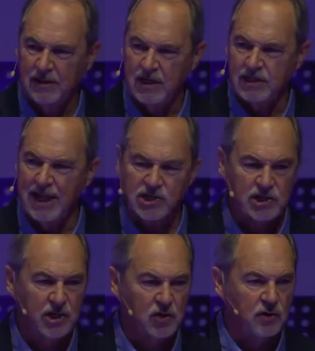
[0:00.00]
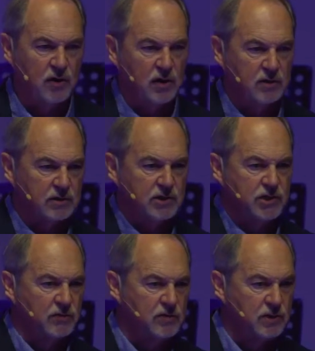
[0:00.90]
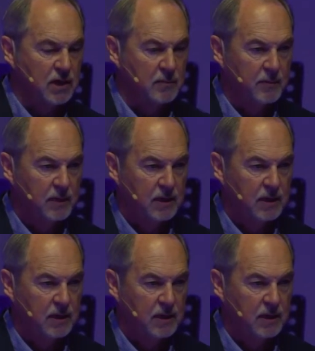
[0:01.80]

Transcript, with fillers: He's actually going to Jerusalem.